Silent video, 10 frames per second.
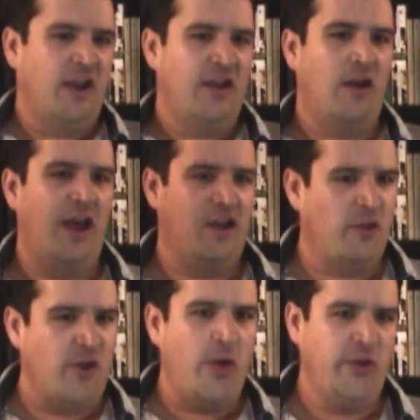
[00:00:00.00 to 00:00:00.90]
and and
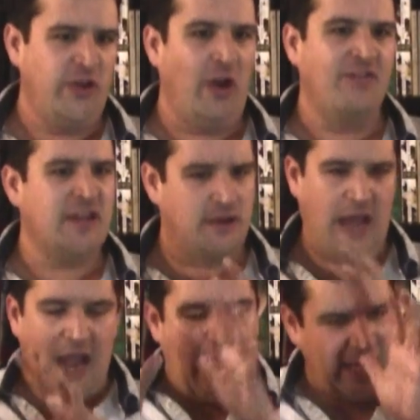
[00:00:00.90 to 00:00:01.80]
although you know I've done,
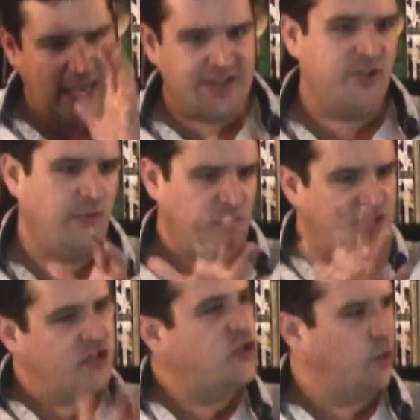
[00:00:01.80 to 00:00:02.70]
I got to do it for
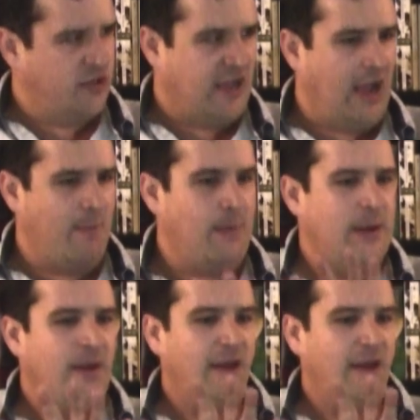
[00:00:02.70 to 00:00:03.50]
such a short time,